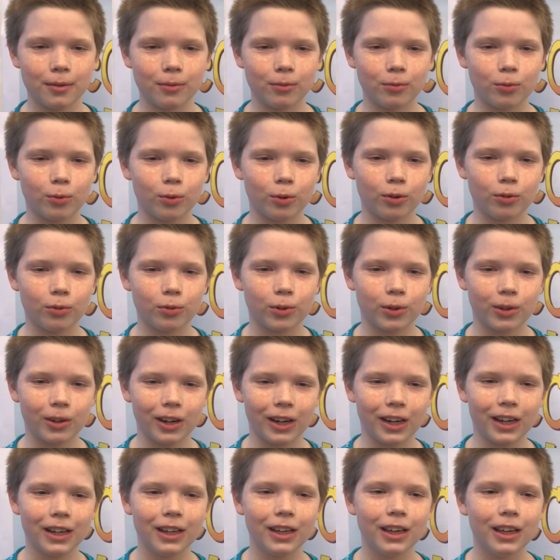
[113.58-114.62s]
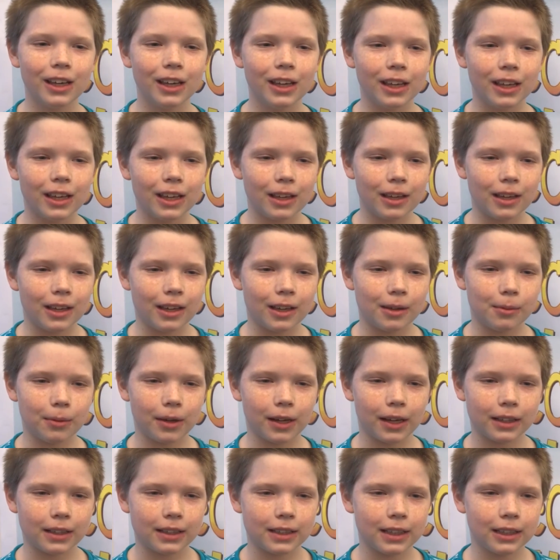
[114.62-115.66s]
in fourth grade, and
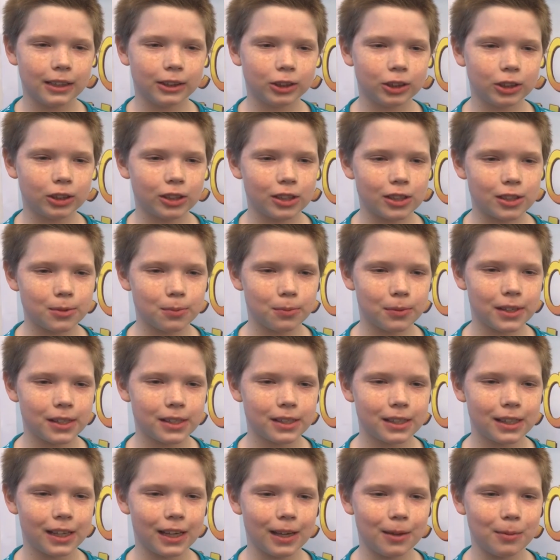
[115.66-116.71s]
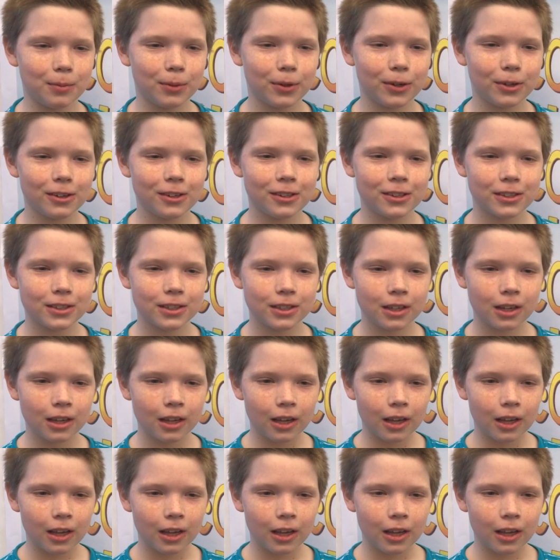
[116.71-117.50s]
my teacher is Miss Embers.